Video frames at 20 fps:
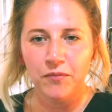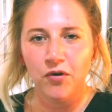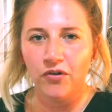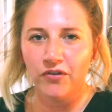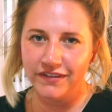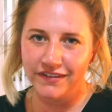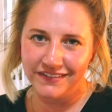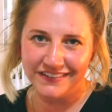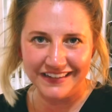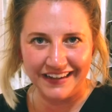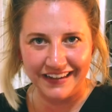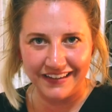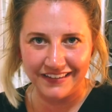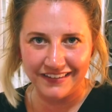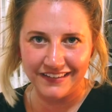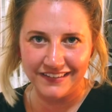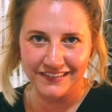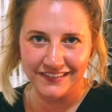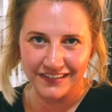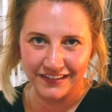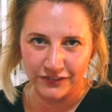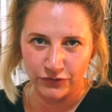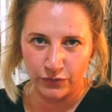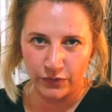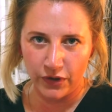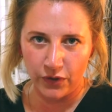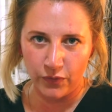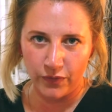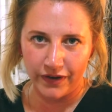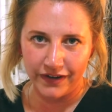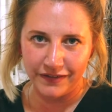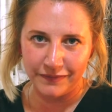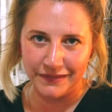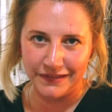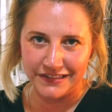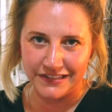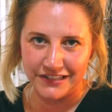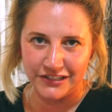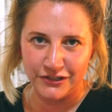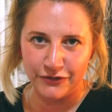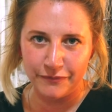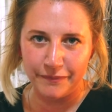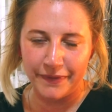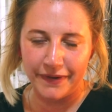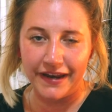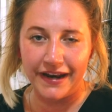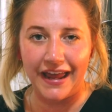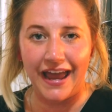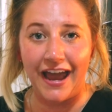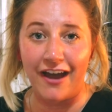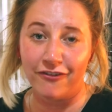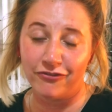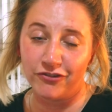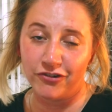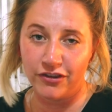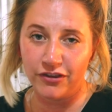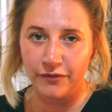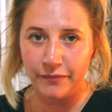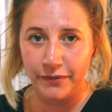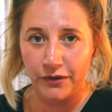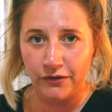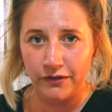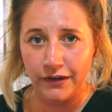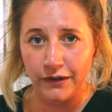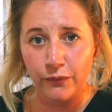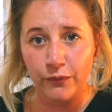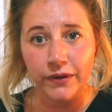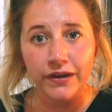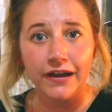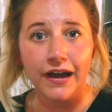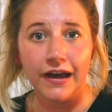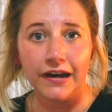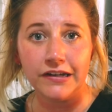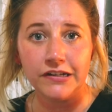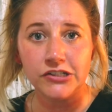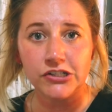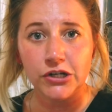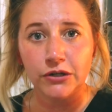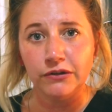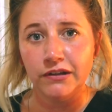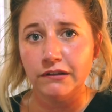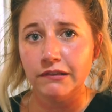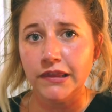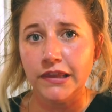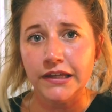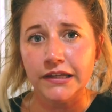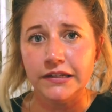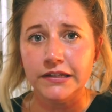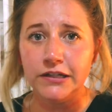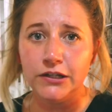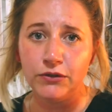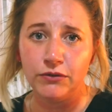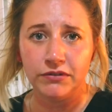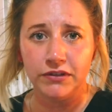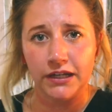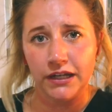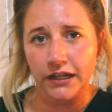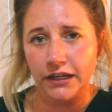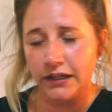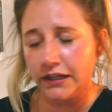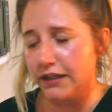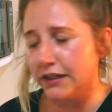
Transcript: I'm only saying this because Will wanted me to, but after the beauty, we gotta show you the duty.